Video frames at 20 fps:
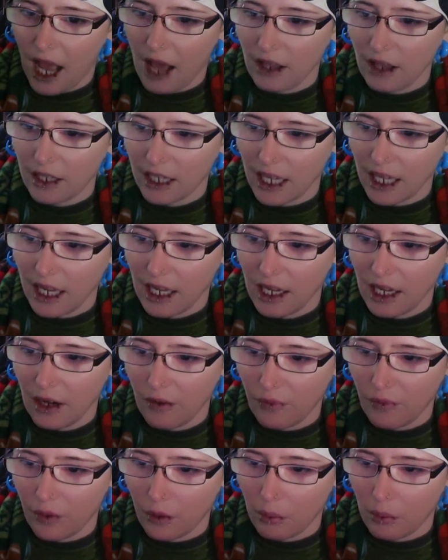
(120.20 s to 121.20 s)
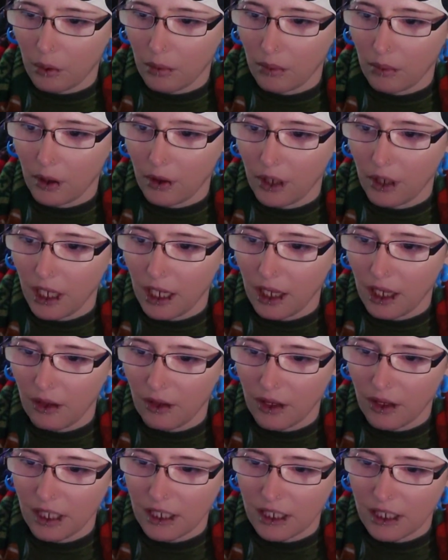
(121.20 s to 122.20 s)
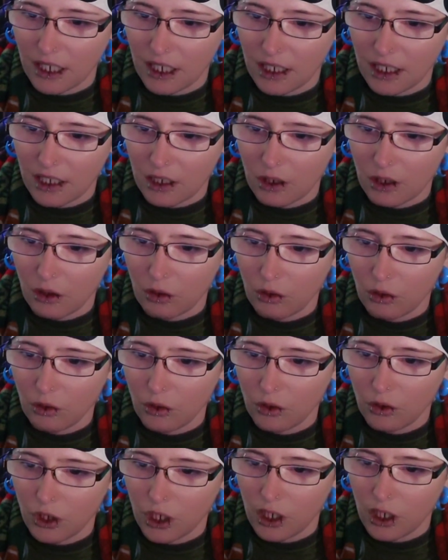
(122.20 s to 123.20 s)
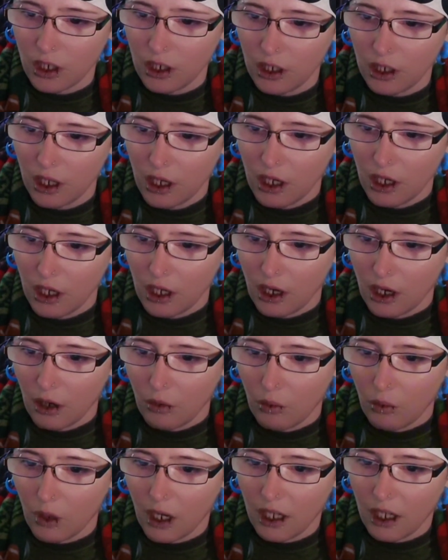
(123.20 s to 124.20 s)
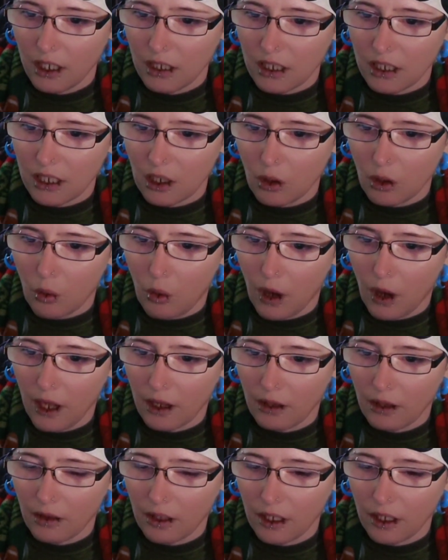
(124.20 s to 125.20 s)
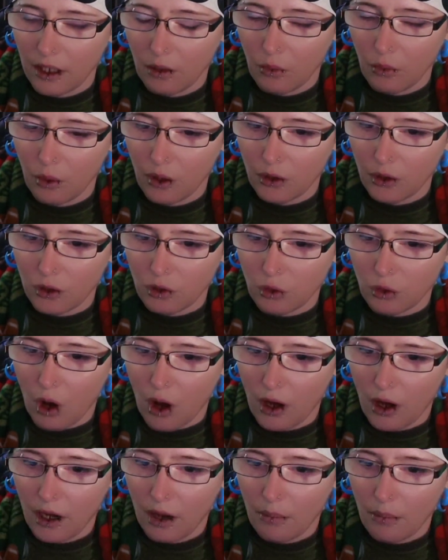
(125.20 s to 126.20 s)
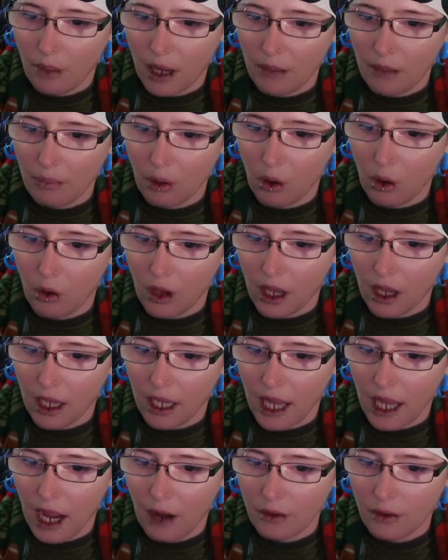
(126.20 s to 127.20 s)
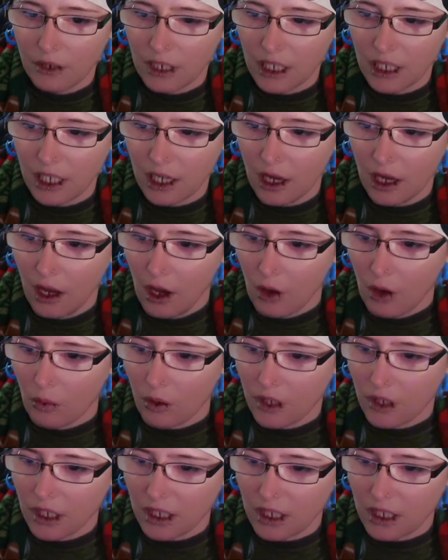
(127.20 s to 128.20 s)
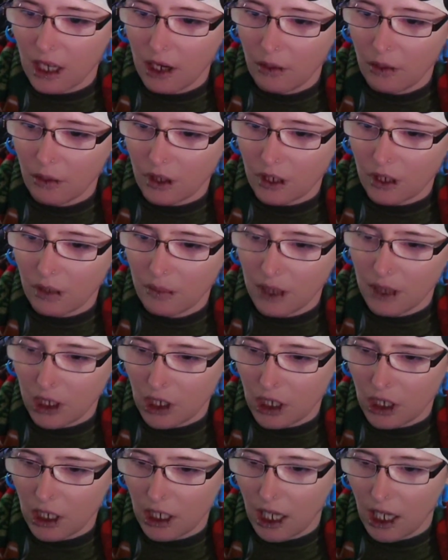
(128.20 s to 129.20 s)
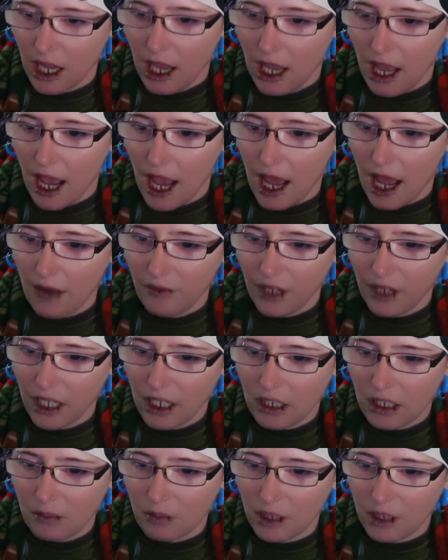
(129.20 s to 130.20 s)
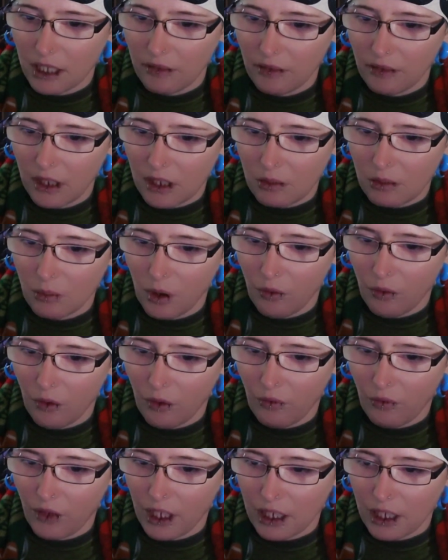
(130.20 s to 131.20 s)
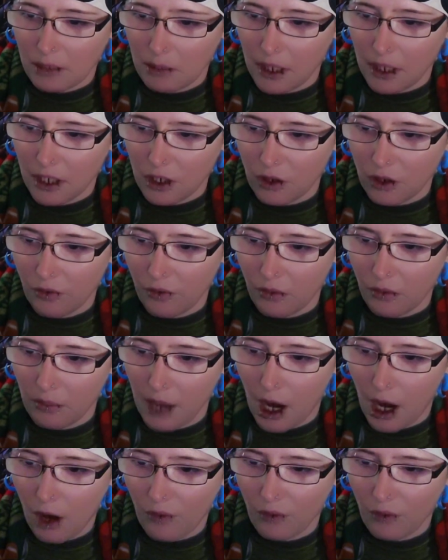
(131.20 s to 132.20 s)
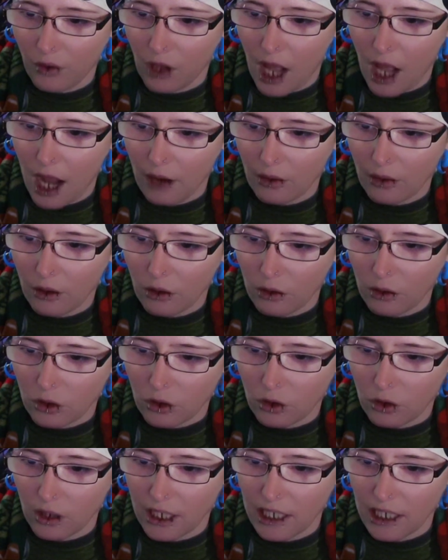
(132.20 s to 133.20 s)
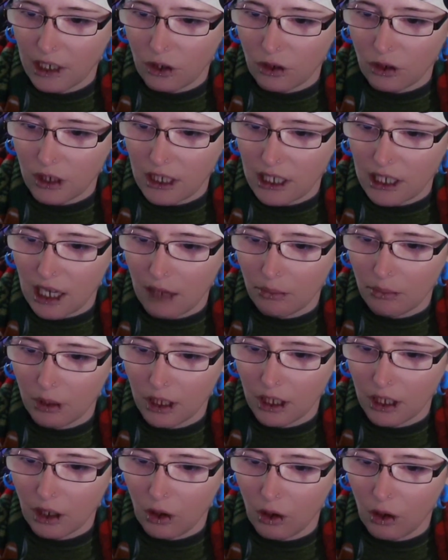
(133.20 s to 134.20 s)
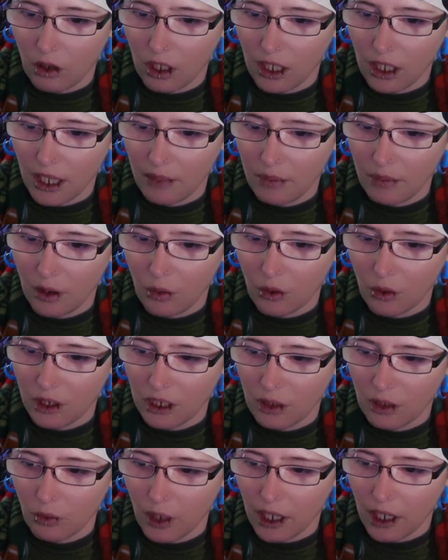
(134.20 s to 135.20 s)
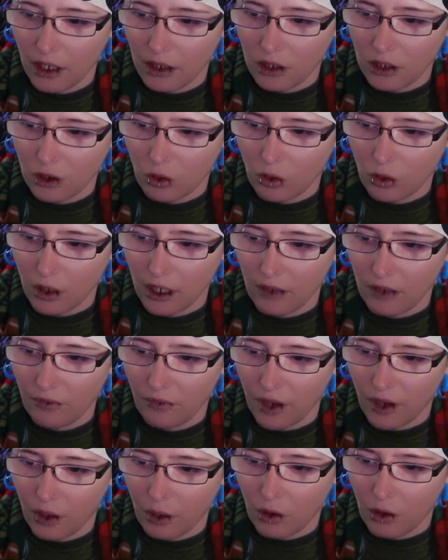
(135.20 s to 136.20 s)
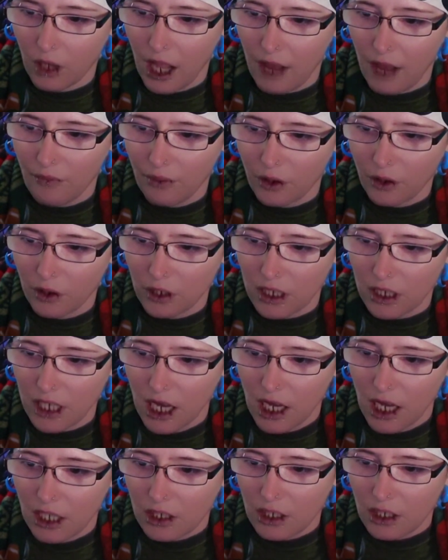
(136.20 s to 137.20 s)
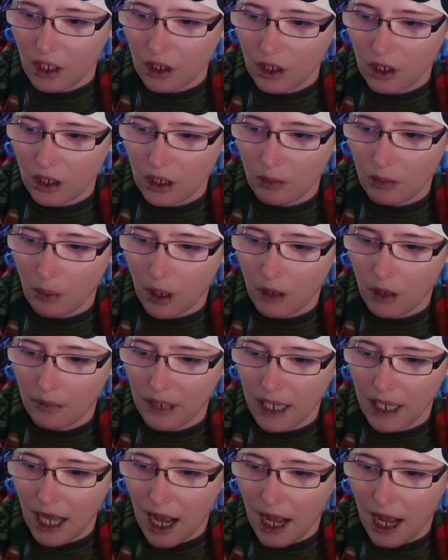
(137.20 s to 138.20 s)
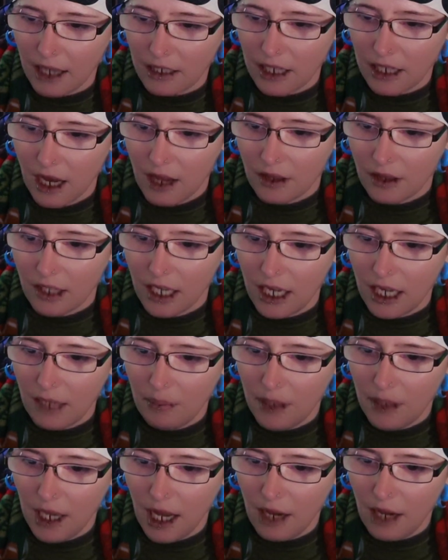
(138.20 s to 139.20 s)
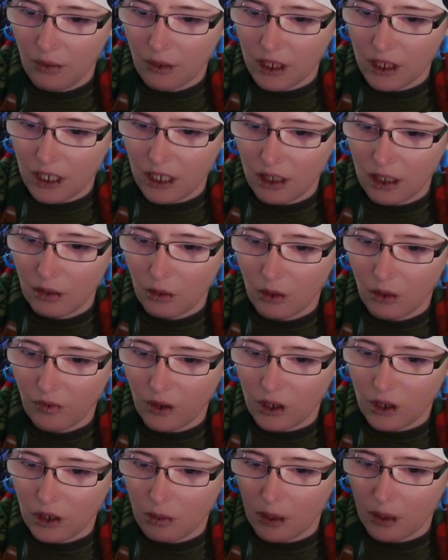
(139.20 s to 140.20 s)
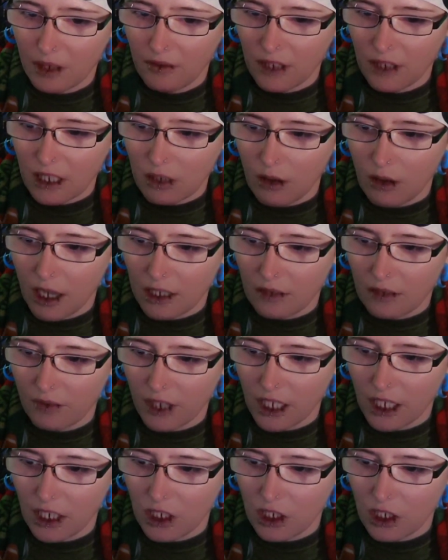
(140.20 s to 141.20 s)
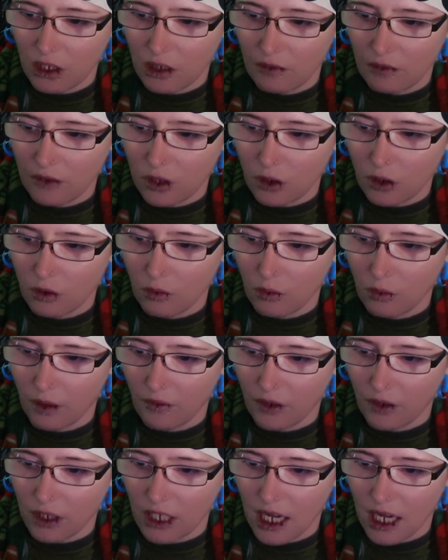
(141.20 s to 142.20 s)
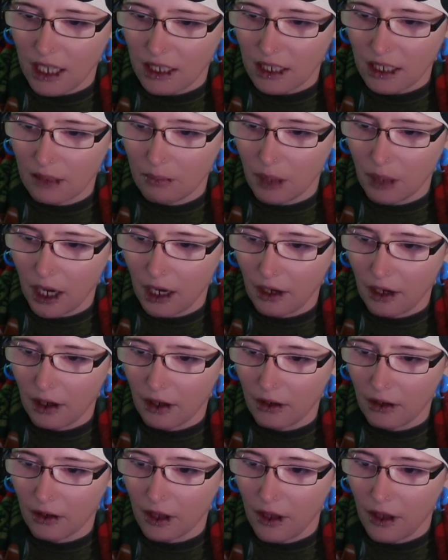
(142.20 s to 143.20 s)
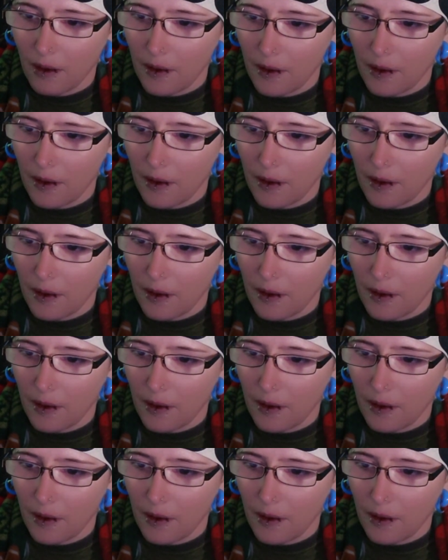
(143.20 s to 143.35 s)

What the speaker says: allocated for promoting the study's conclusion was quietly withdrawn by Polk County, where the study was commissioned. Advocates believe this move reflects pressure from powerful agricultural interests and political alignment with deregulatory federal efforts, such as the Permit Act. The EPA recently reversed previous classifications of certain rivers as impaired,